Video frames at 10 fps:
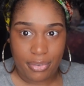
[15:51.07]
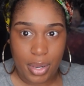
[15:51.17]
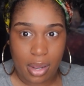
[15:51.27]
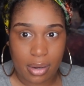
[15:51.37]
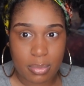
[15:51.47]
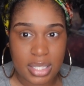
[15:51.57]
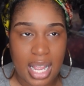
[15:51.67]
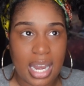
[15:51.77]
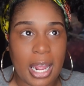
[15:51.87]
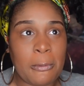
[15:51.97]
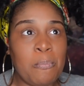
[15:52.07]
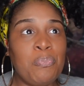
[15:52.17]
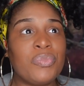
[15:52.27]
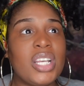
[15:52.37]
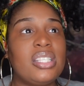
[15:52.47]
You know what I'm saying? Like,
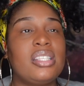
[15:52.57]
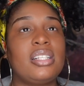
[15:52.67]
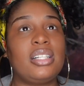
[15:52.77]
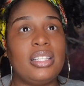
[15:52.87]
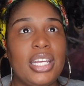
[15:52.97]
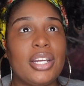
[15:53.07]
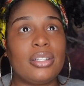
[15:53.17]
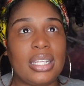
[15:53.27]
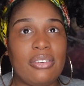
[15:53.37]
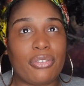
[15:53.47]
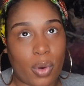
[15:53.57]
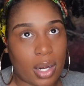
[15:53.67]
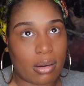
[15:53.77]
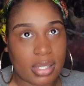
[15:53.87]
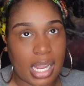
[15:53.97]
this is clearly for
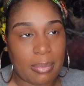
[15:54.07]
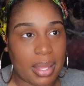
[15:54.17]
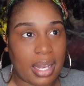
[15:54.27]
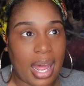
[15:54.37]
entertainment.